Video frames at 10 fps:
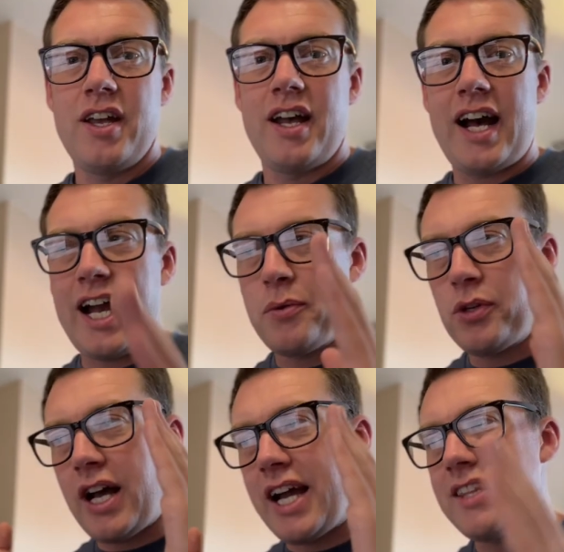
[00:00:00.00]

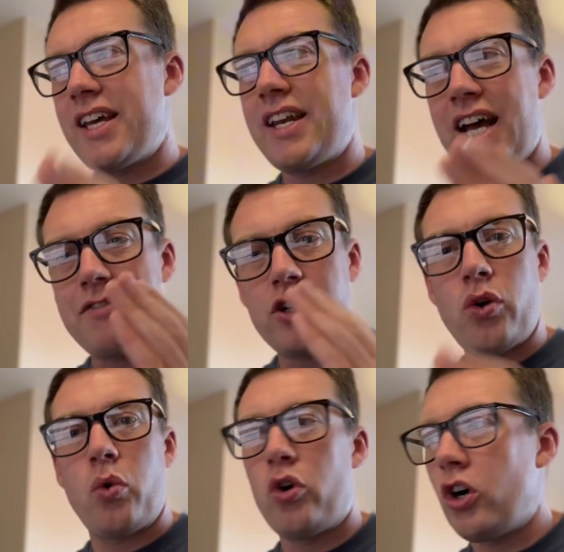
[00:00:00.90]
I then have a
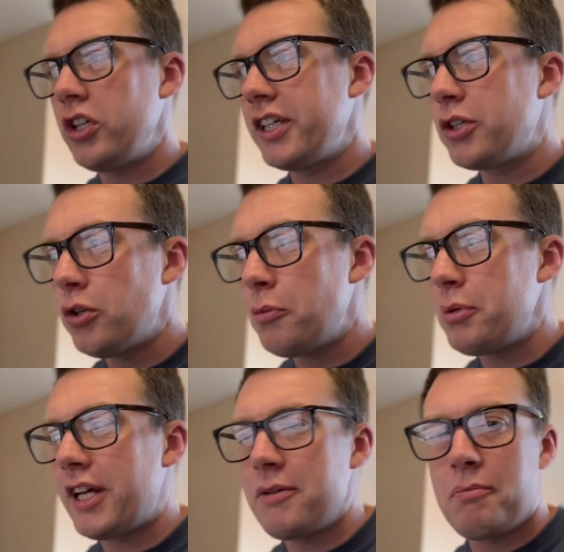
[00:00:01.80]
quarterly goal
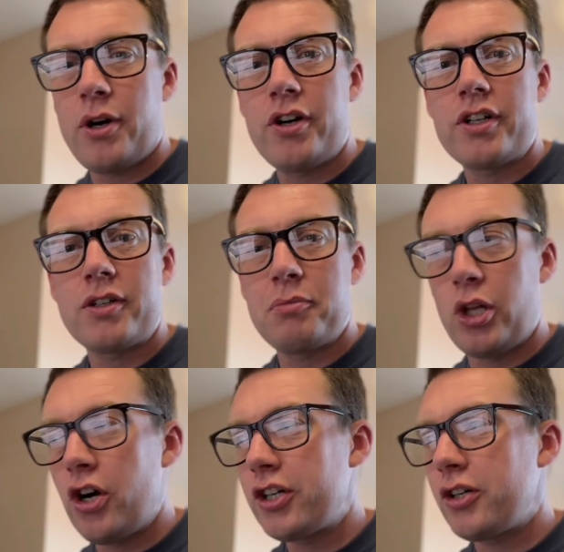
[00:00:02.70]
planning
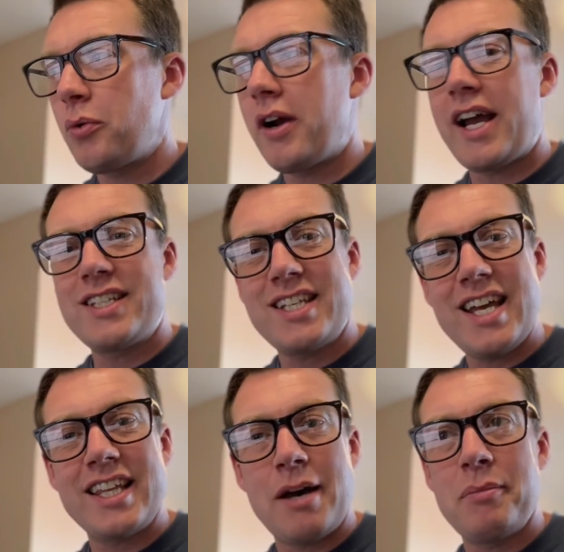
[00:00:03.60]
block where I take
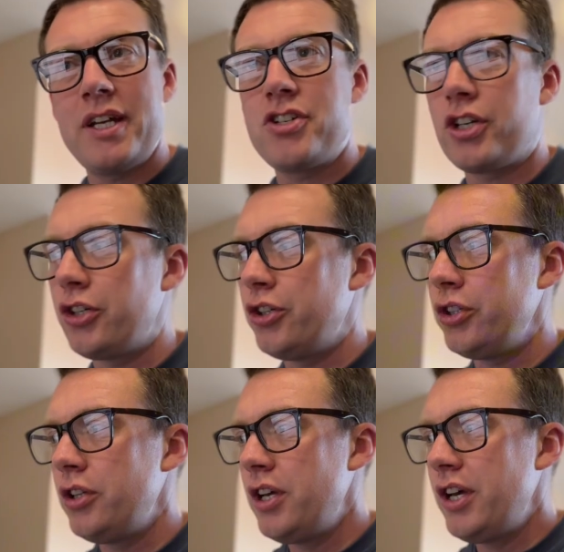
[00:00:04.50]
that major
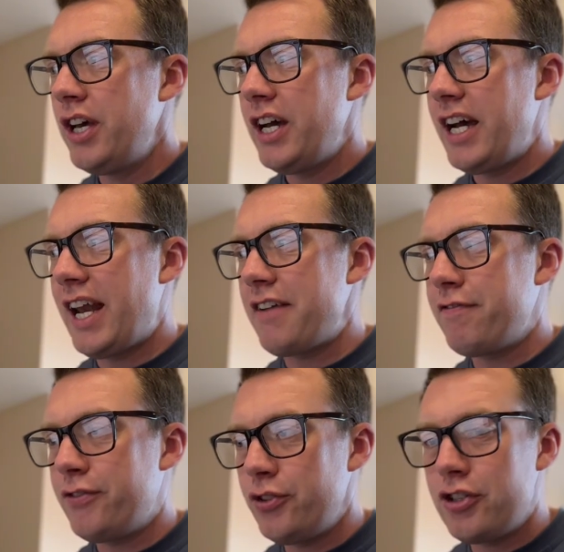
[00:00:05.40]
goal and I
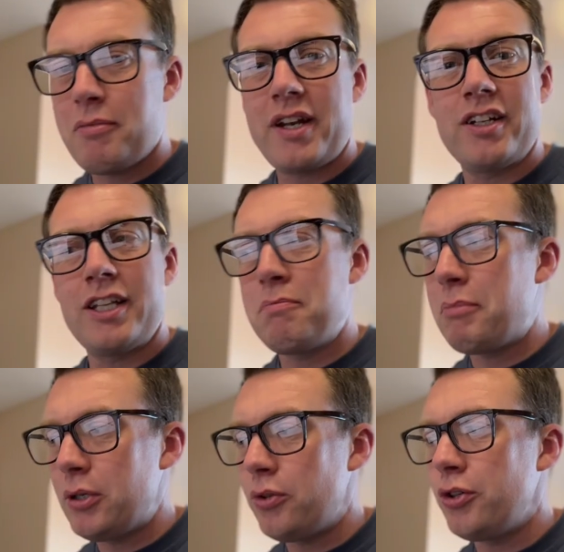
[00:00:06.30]
fundamentally
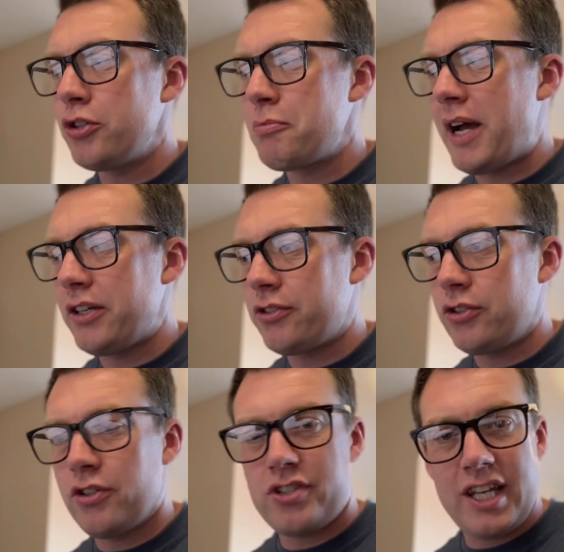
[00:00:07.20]
build those
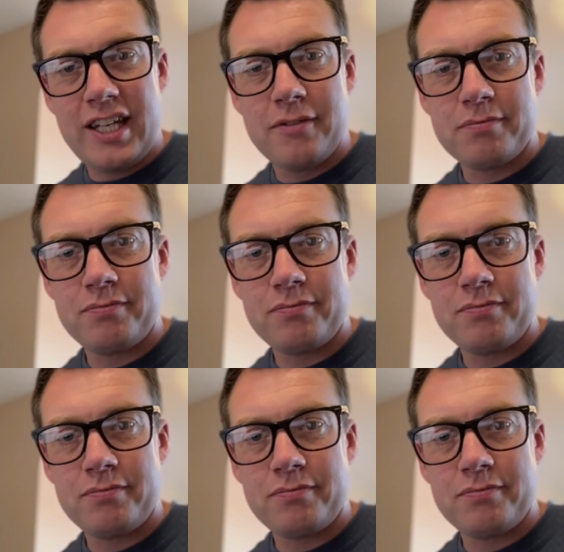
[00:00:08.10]
milestones in.